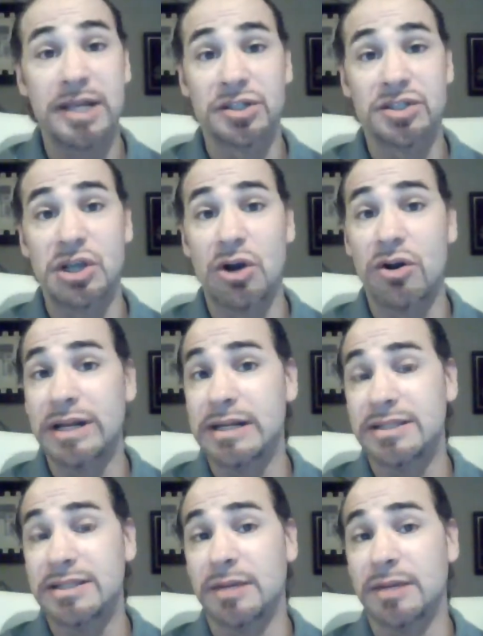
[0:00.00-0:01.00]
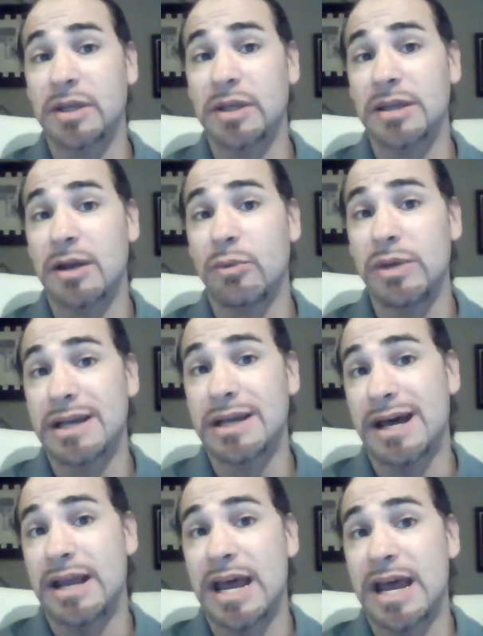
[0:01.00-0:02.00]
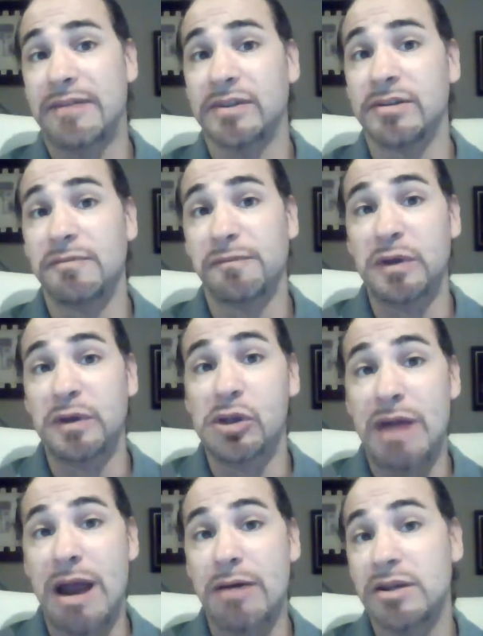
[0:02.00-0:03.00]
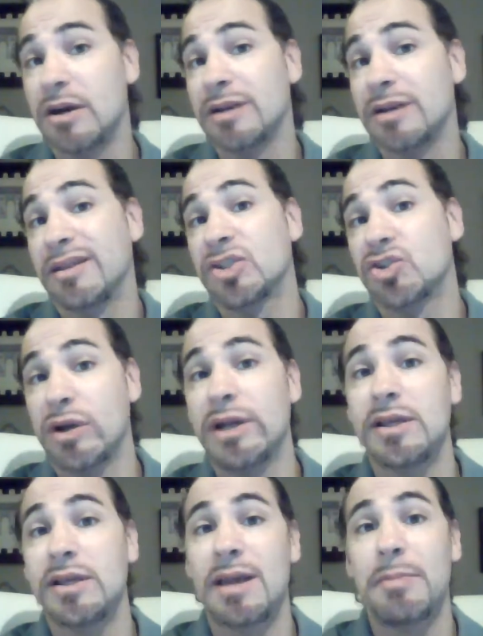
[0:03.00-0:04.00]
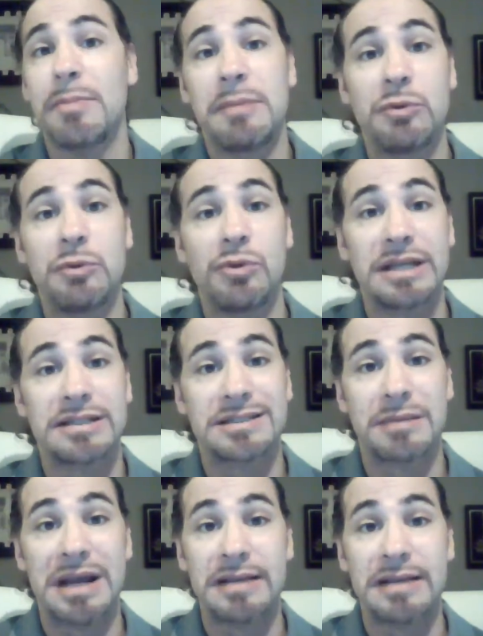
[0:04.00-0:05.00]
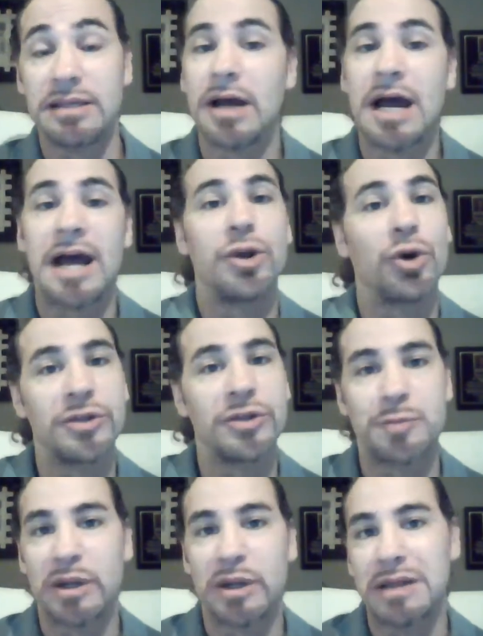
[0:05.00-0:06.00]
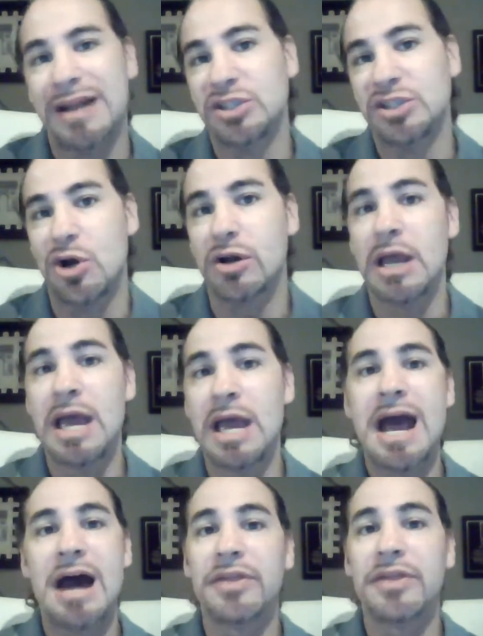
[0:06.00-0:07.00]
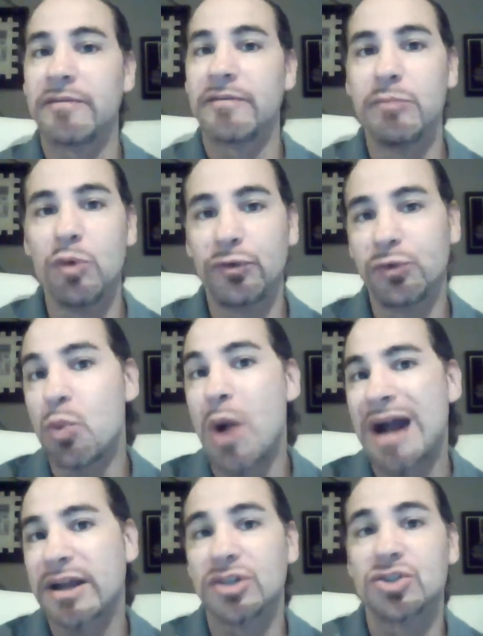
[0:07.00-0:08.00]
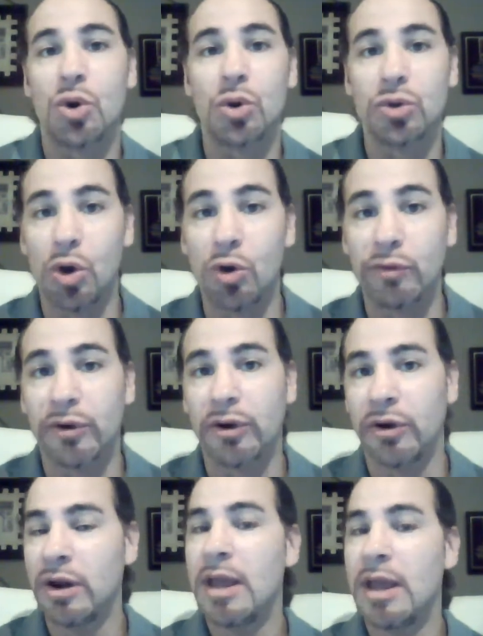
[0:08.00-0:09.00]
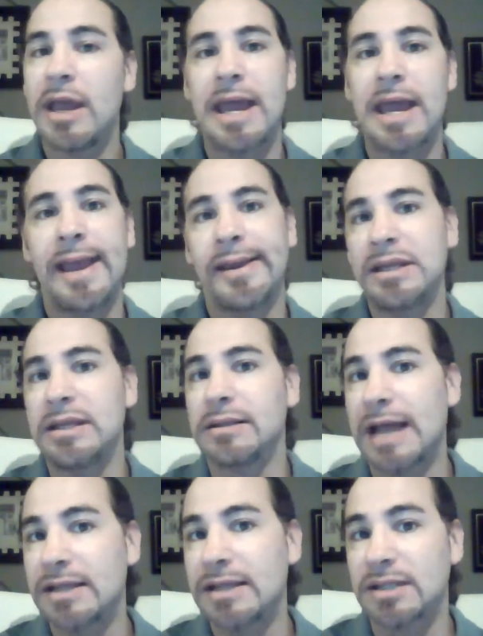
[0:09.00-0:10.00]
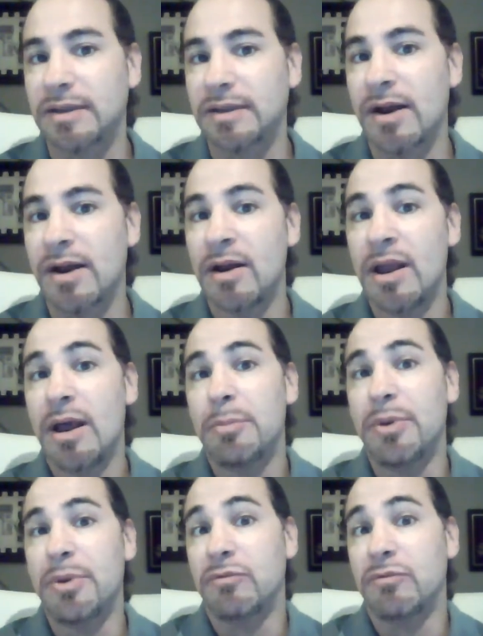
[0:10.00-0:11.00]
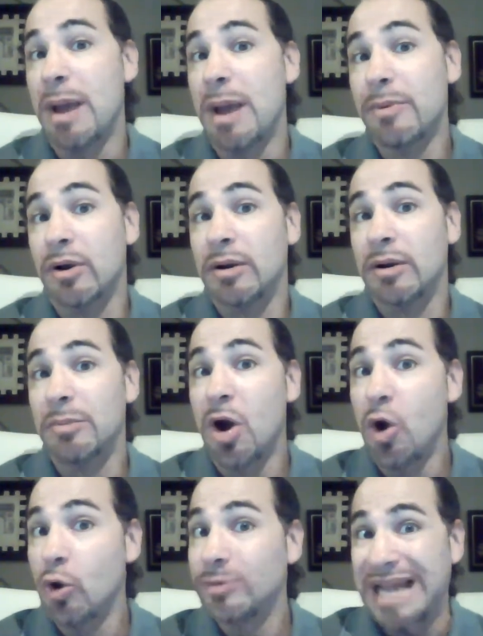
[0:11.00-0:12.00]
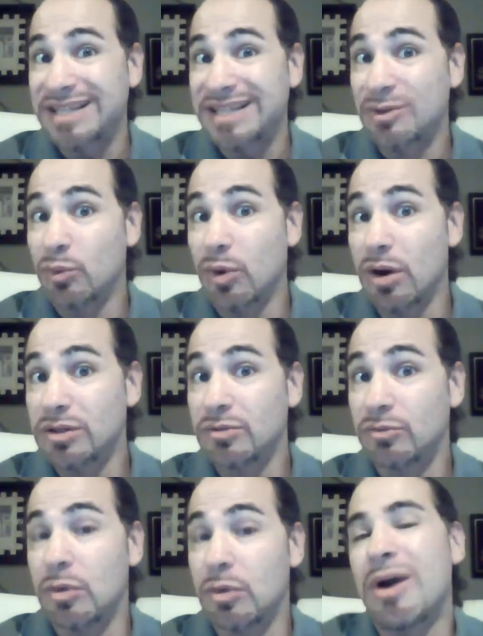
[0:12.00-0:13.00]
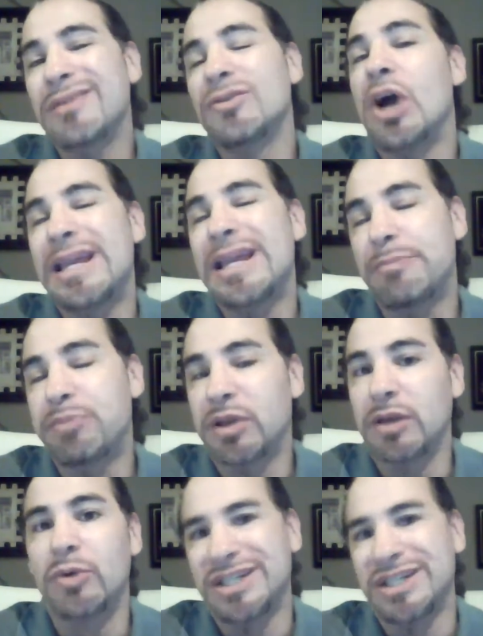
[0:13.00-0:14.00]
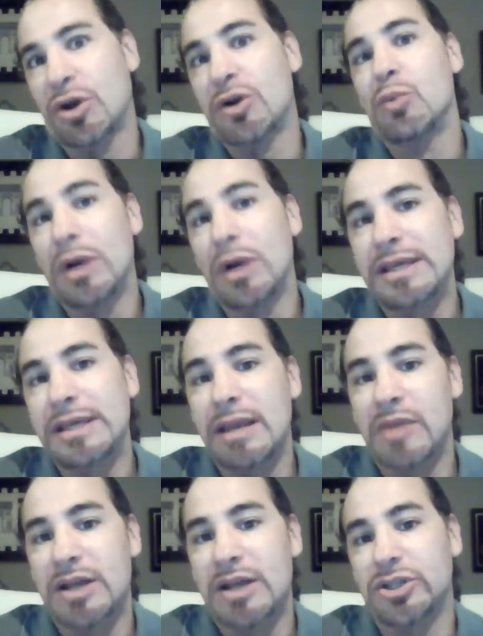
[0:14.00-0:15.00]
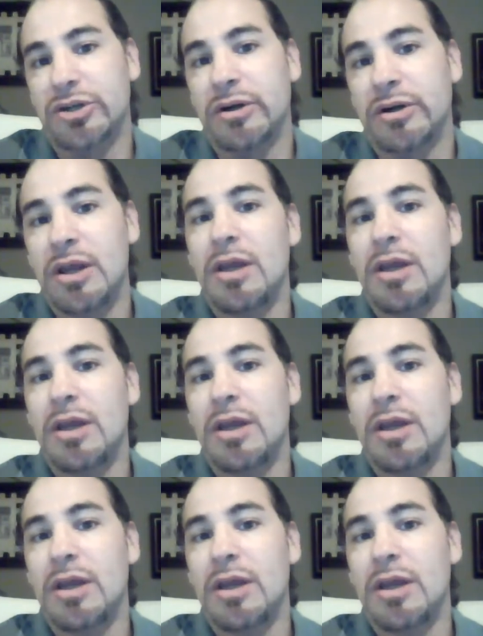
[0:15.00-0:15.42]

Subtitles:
concern, and it's something that we kind of have to figure out here. I think training camp, maybe we'll get some idea. I know there's been a lot of talk how they have moved Watkins all over, and he likes it there. But remember, Mahomes hasn't worked. Well, look, he started 1 game last year.